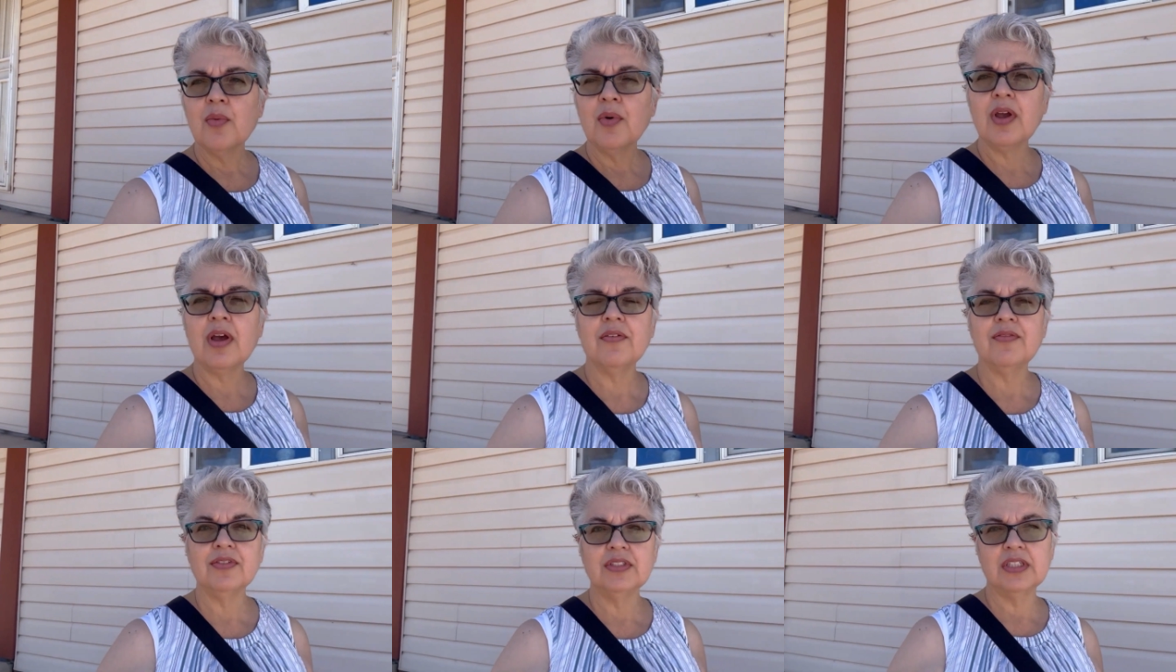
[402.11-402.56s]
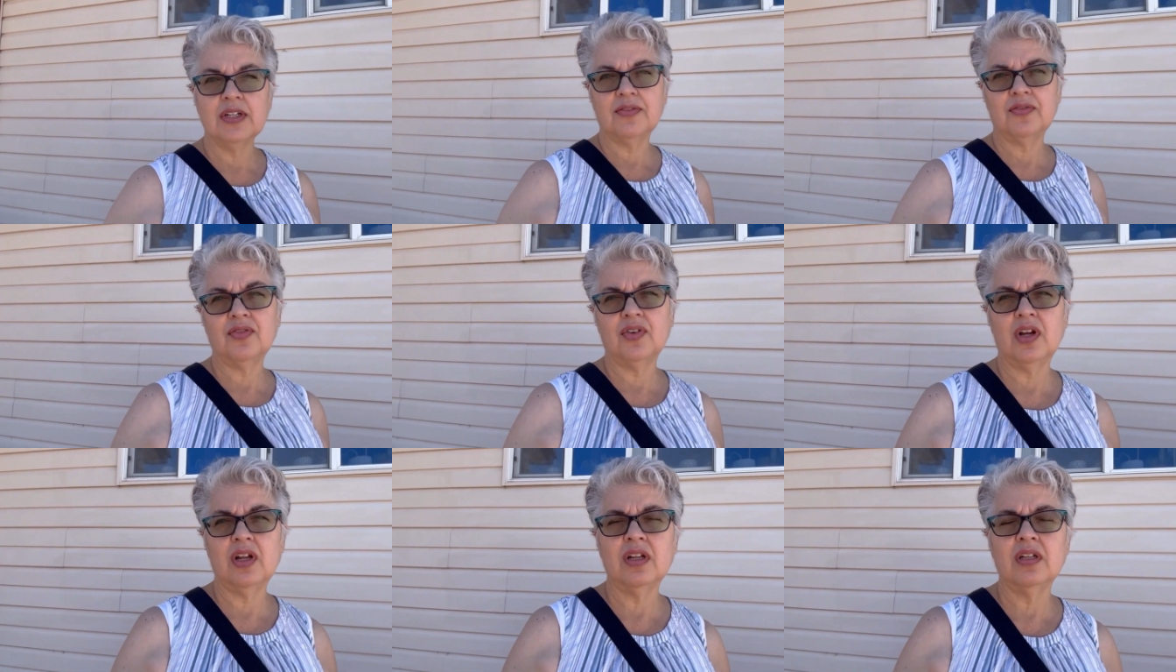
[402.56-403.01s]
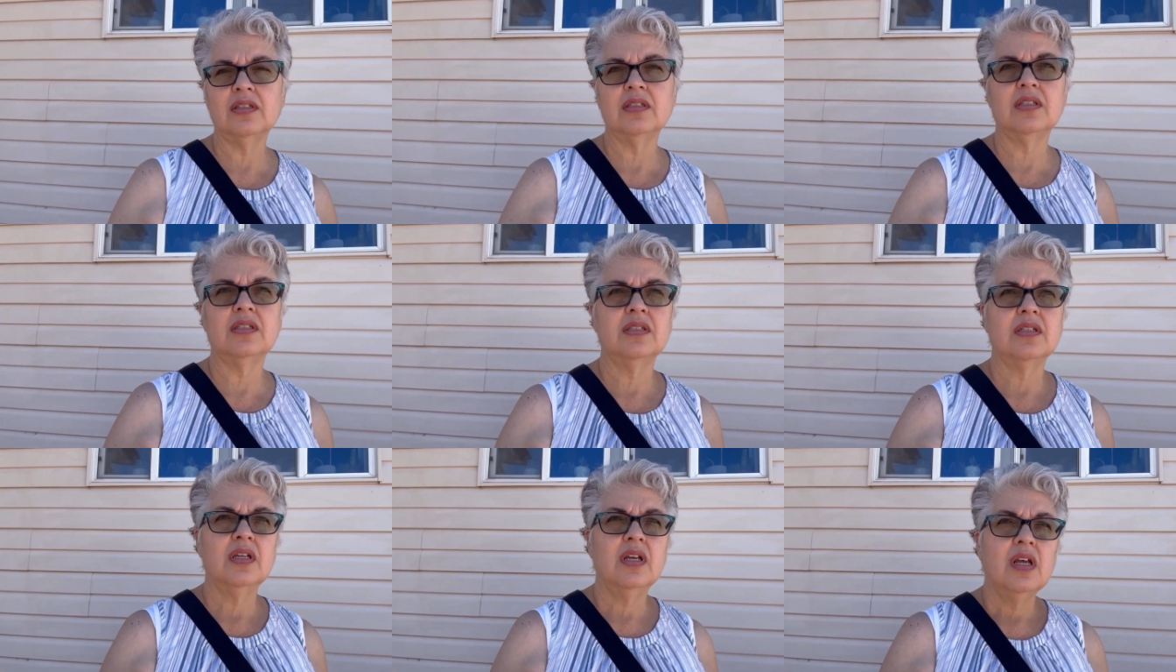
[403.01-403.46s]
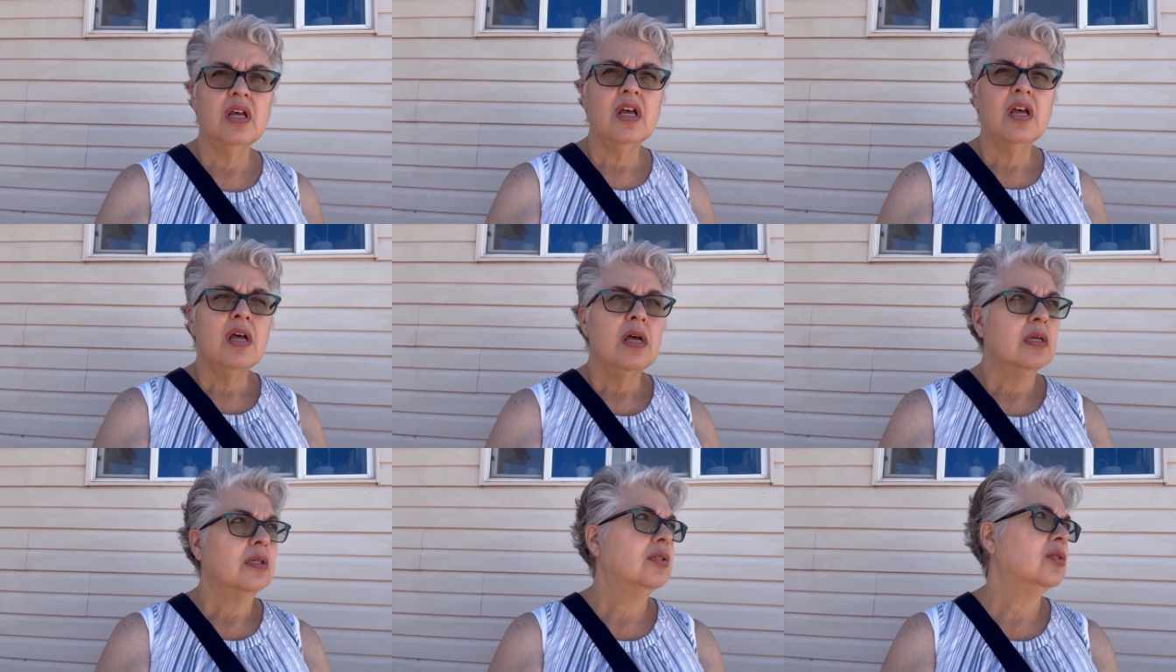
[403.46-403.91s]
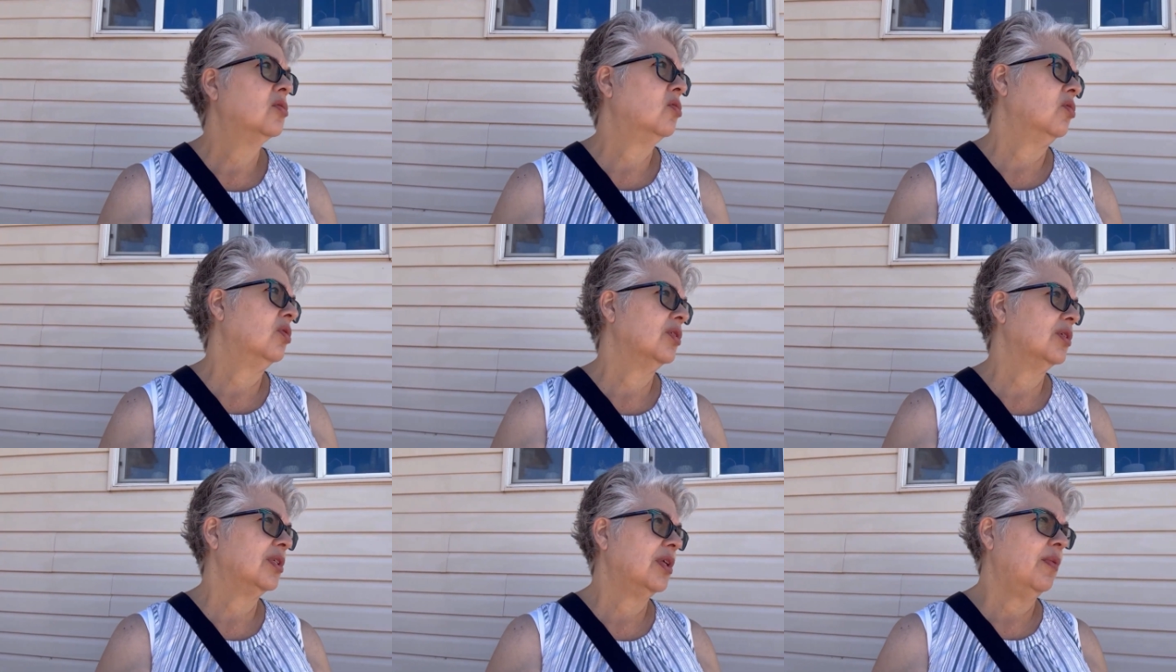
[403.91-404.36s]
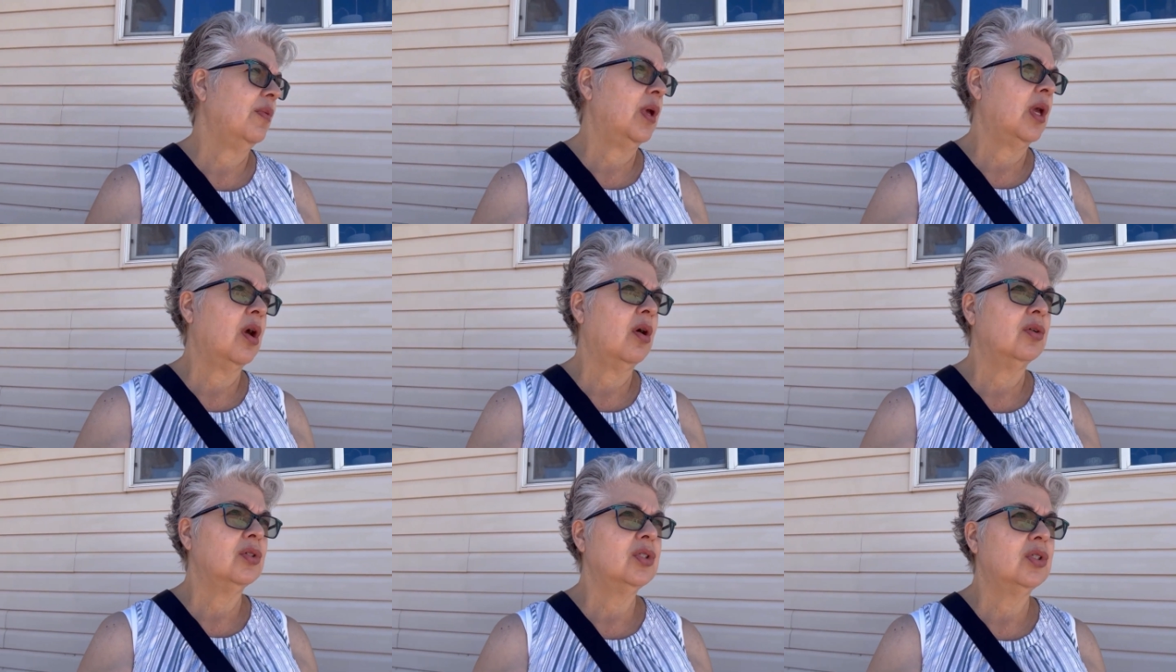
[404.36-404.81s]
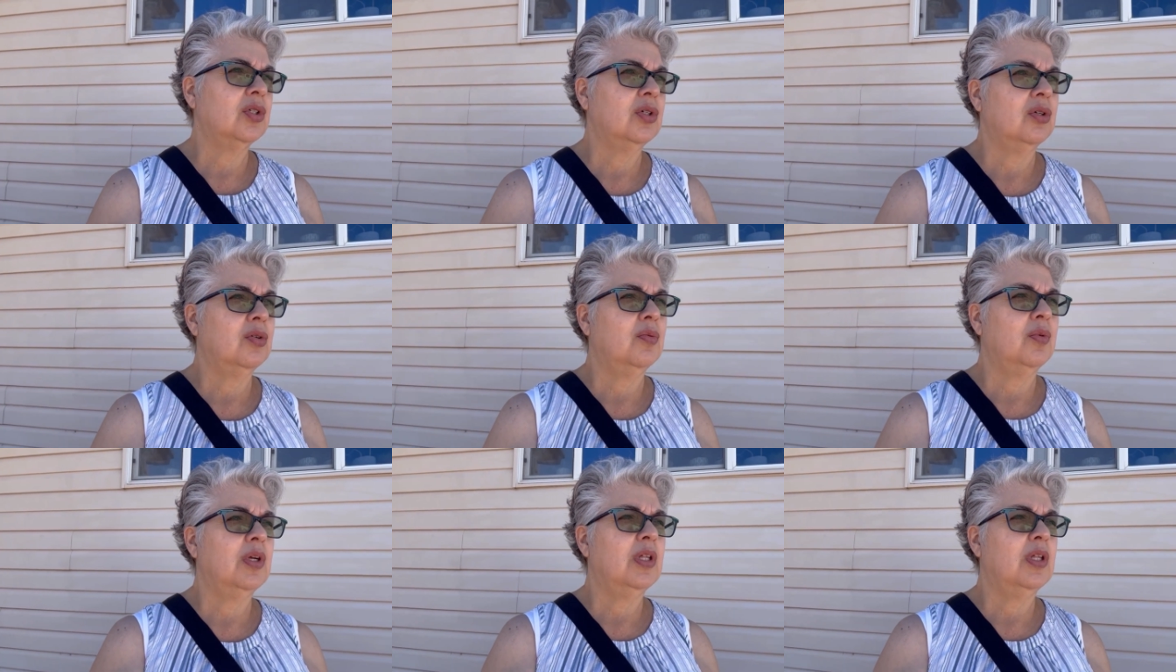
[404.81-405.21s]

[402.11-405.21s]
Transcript: we have different stores that we go to.